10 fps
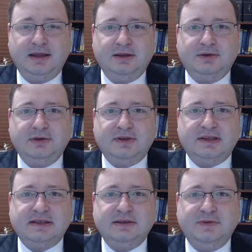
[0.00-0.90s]
Through the
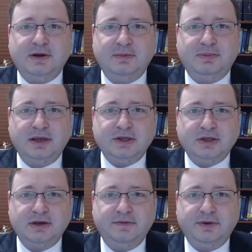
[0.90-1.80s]
successful
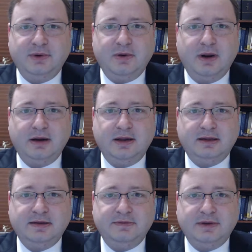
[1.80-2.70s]
completion of the required
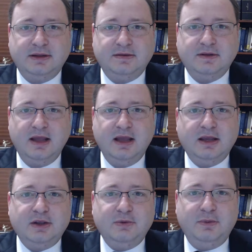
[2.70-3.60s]
activities,
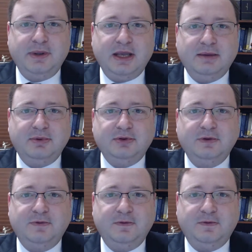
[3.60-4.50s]
you will be able to
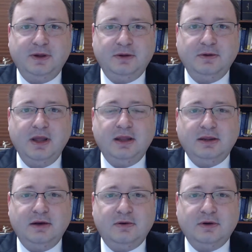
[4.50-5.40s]
fulfill
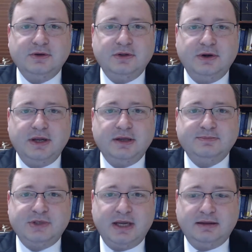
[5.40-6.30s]
the course learning
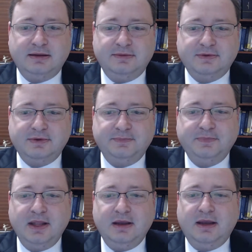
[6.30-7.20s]
objectives,
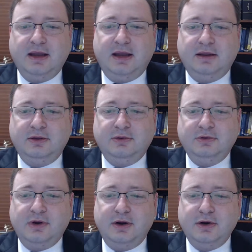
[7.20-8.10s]
and
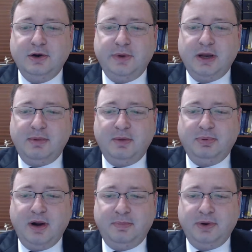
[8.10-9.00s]
those are knowing about
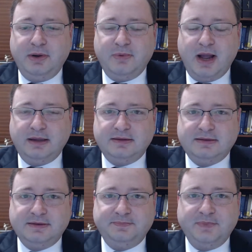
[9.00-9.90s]
property
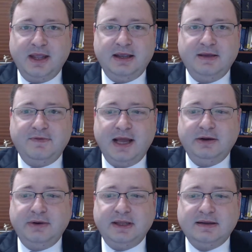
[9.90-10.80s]
rights,
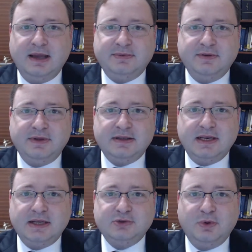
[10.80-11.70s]
evaluating types of
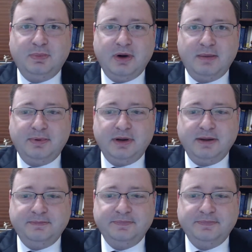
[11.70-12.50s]
intellectual property,